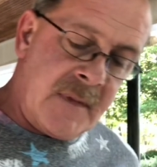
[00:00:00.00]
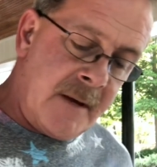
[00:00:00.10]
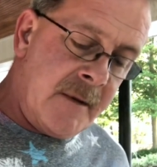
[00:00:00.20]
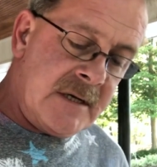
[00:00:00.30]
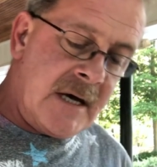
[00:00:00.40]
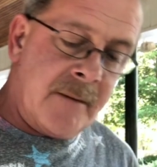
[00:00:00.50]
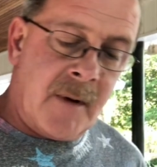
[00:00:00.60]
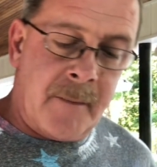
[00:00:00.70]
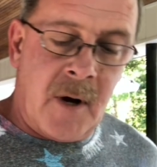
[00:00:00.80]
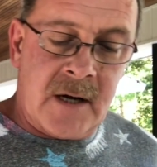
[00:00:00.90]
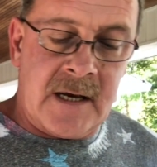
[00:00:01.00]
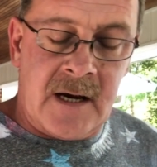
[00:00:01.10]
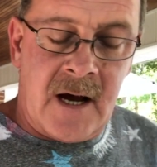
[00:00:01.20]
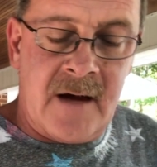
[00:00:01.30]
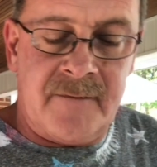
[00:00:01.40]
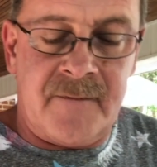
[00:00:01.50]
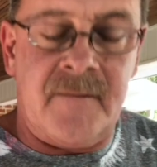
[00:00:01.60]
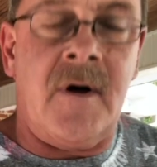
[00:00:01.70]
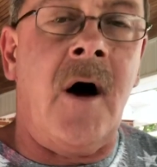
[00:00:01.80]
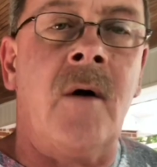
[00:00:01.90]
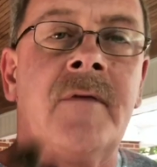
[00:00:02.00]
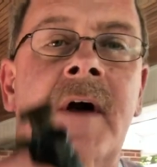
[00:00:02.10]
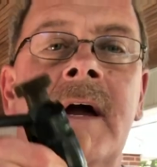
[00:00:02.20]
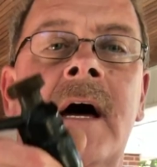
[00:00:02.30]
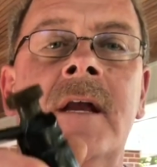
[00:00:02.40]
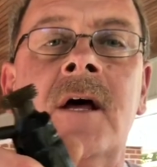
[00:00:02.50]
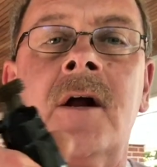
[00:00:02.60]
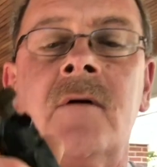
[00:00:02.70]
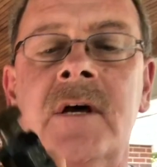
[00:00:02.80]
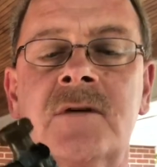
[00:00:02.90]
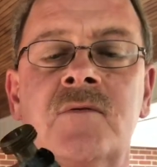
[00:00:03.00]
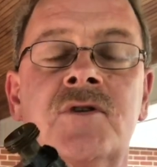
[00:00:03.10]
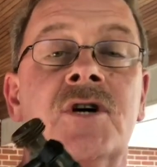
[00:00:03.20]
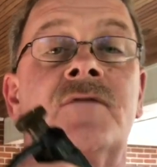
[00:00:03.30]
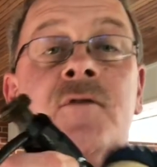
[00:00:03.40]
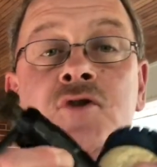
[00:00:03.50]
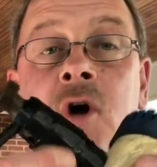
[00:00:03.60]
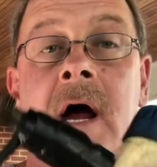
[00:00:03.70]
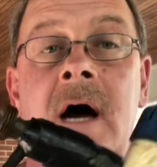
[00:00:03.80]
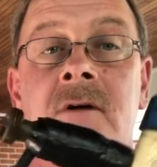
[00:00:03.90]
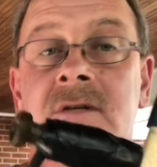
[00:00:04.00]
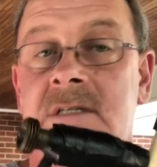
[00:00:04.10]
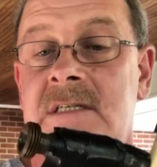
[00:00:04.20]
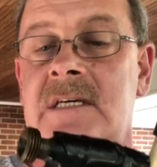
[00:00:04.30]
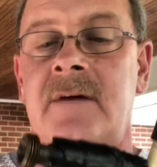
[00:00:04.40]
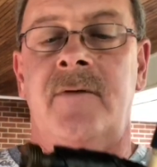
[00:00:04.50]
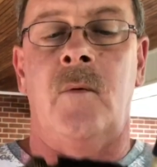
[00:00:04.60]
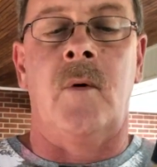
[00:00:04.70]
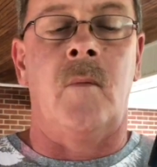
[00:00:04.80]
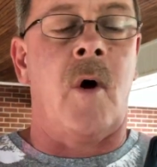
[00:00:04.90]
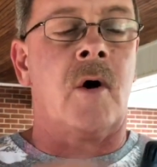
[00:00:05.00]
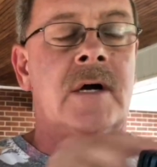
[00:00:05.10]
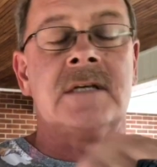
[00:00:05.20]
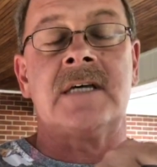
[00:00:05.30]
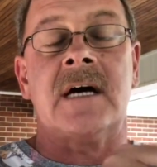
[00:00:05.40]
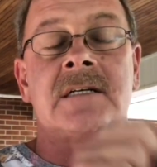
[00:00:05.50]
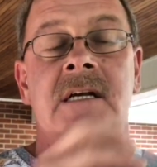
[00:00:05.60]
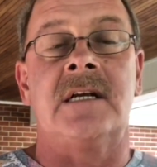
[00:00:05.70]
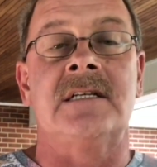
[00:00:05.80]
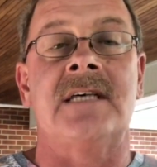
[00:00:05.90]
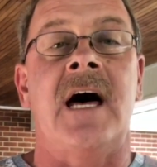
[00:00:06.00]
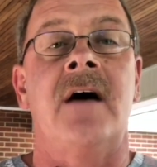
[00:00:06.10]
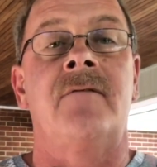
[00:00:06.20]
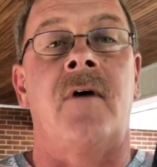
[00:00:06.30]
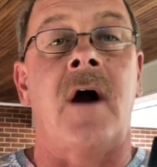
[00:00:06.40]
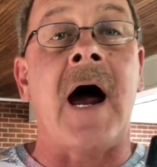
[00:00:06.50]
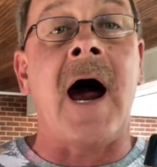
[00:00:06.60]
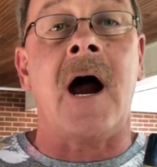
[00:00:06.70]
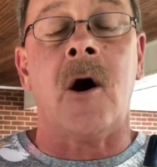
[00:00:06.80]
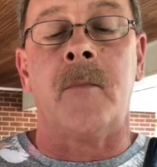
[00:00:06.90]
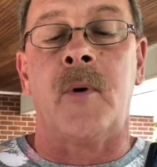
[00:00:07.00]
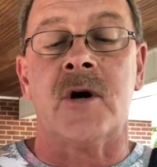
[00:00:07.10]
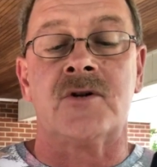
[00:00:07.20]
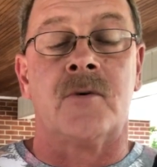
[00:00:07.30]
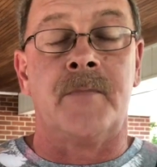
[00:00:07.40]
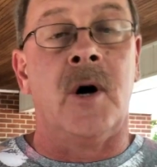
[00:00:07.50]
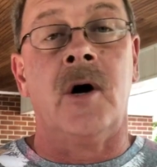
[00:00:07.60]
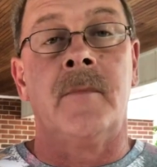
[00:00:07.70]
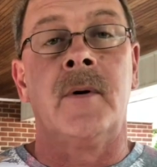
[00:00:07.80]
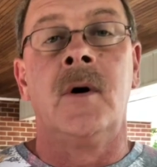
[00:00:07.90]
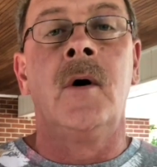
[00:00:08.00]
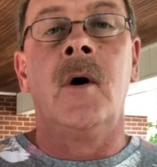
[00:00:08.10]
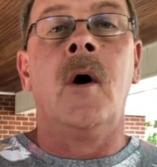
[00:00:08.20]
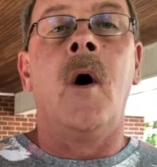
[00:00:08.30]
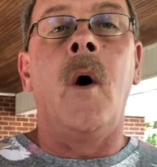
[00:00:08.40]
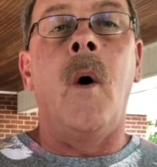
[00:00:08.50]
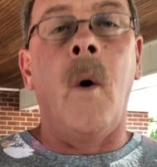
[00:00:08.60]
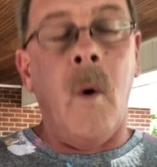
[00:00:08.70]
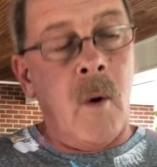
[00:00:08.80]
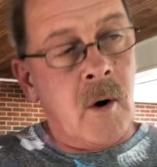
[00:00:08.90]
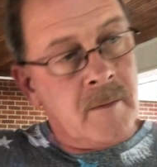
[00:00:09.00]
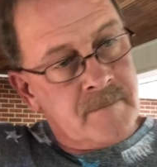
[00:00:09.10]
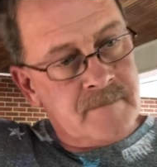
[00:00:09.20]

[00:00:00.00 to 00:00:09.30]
Let me take my pocket knife. Only thing I've done on this one, just for trial, just to see if it will work, it's actually designed for a higher pressure pump, or,